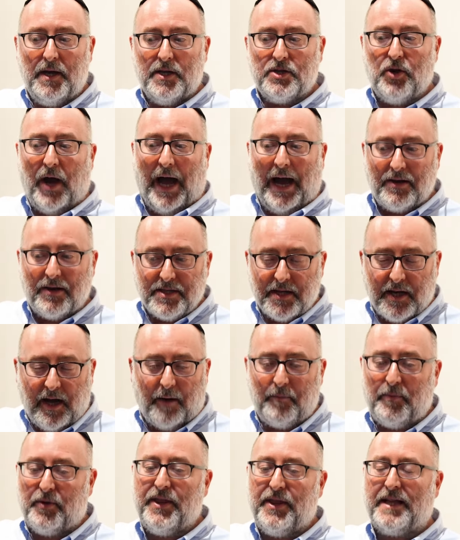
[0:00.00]
So how does a
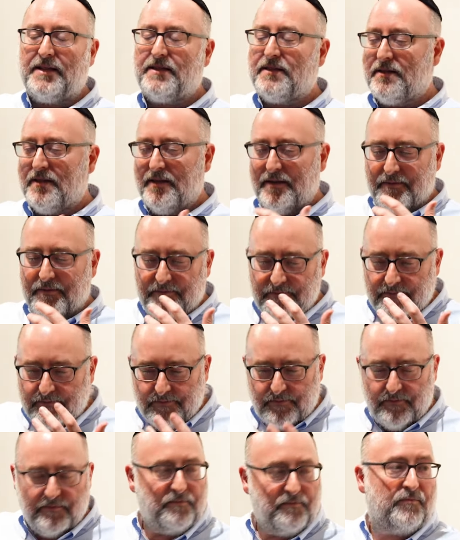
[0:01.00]
couple that's
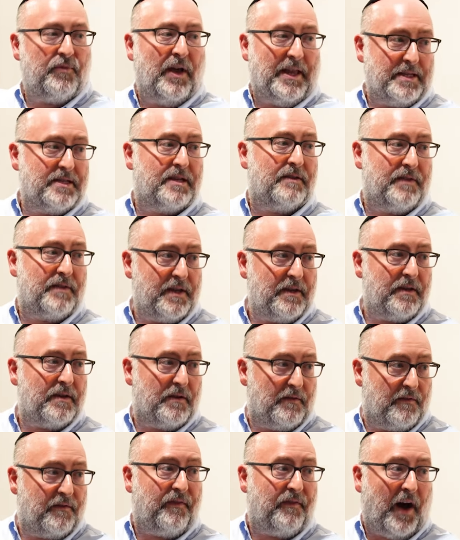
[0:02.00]

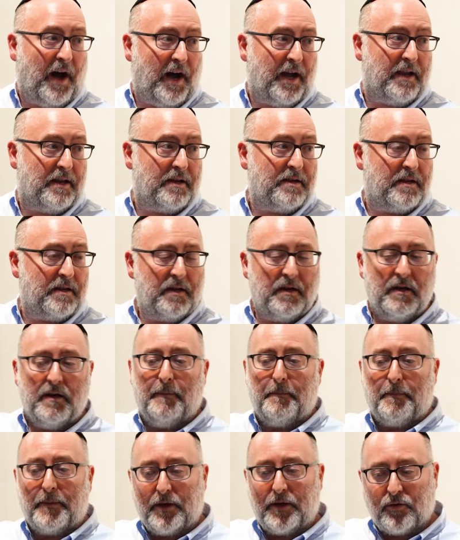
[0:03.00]
relatively fine
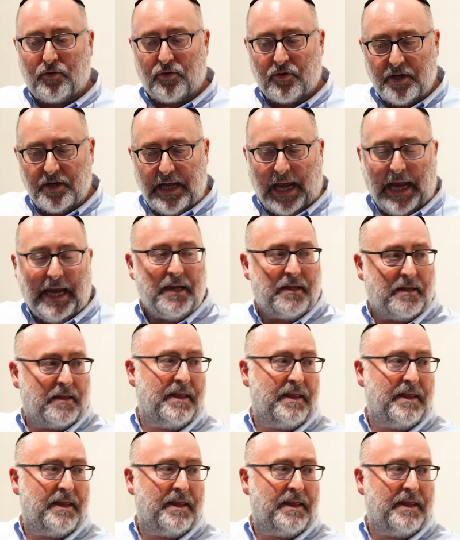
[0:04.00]
create